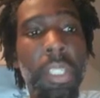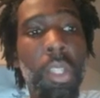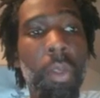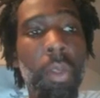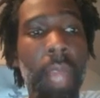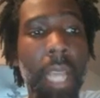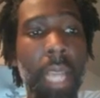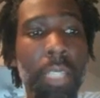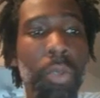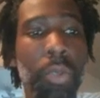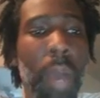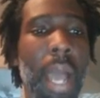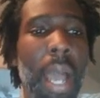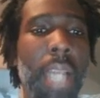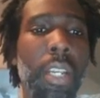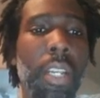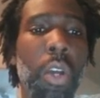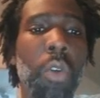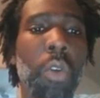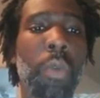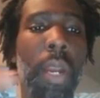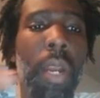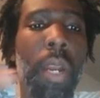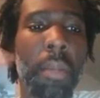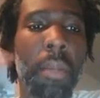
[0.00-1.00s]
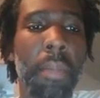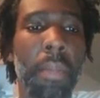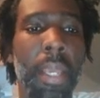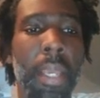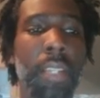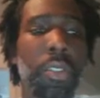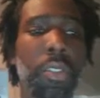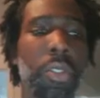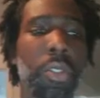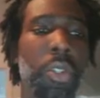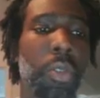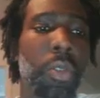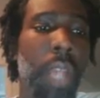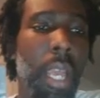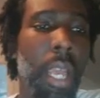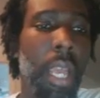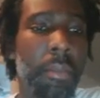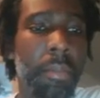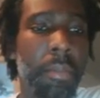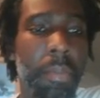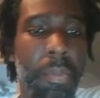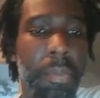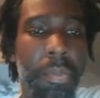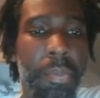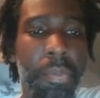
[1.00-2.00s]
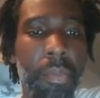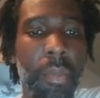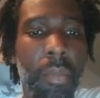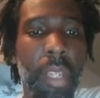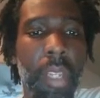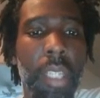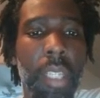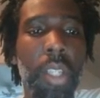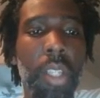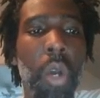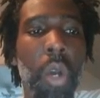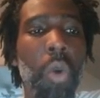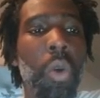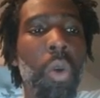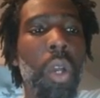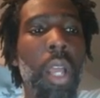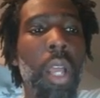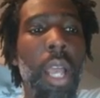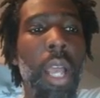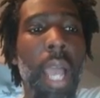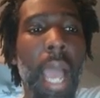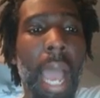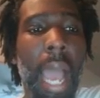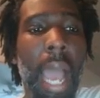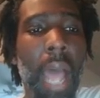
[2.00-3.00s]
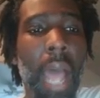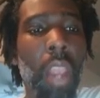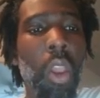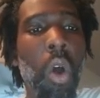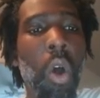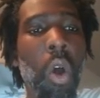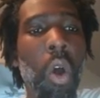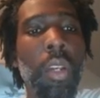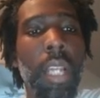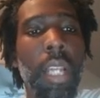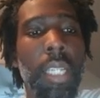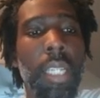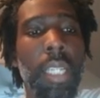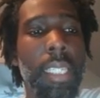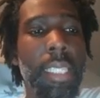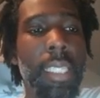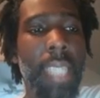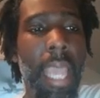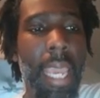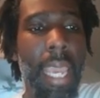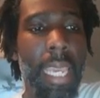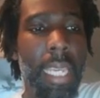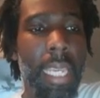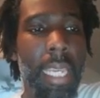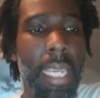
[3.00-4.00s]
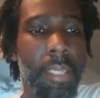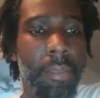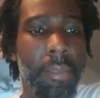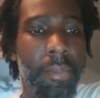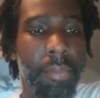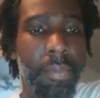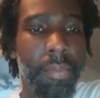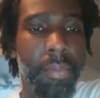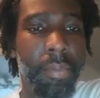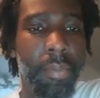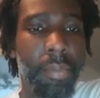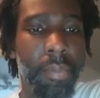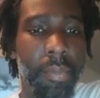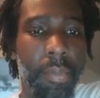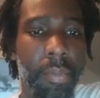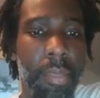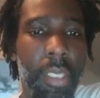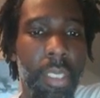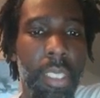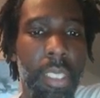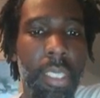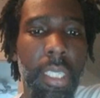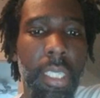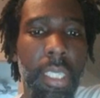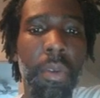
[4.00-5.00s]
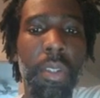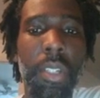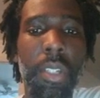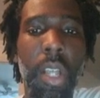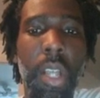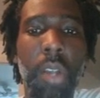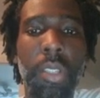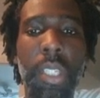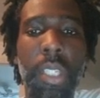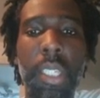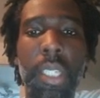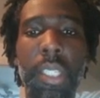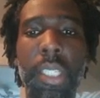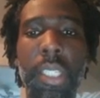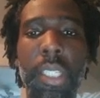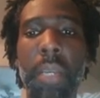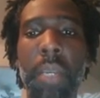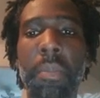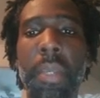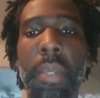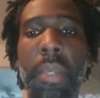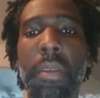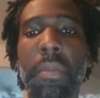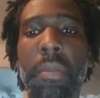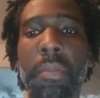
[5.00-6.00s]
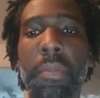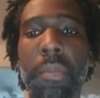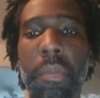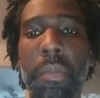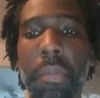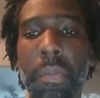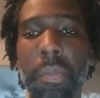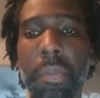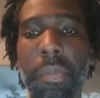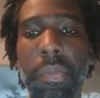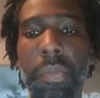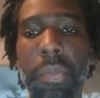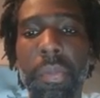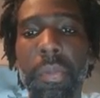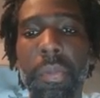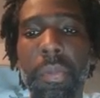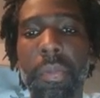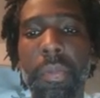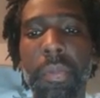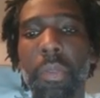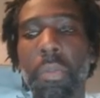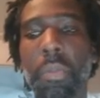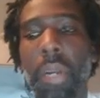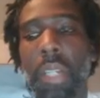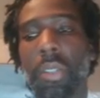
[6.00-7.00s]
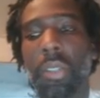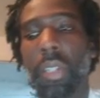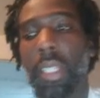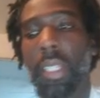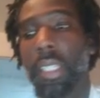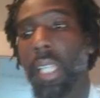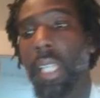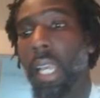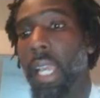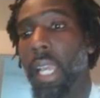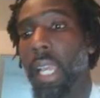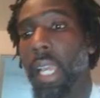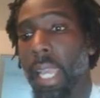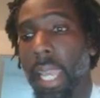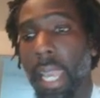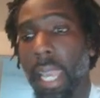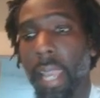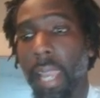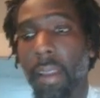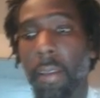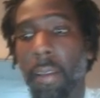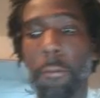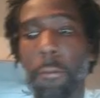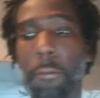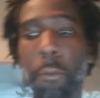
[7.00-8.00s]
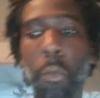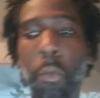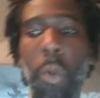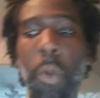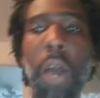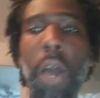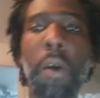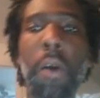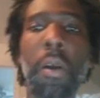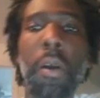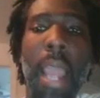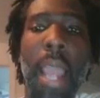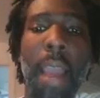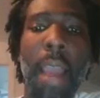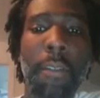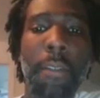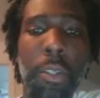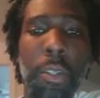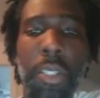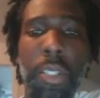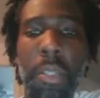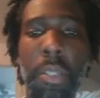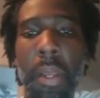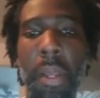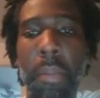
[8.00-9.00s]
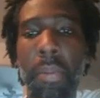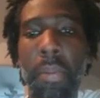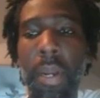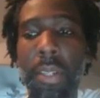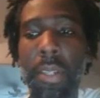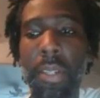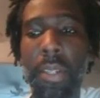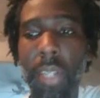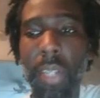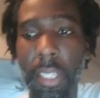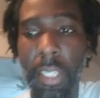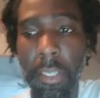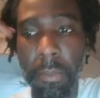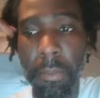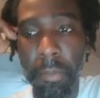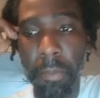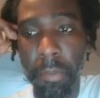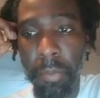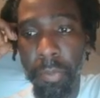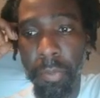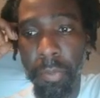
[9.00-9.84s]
me. So that's why I don't recommend you do that. So how long does it take to see results in the GMB press release? Well, after you submit a press release.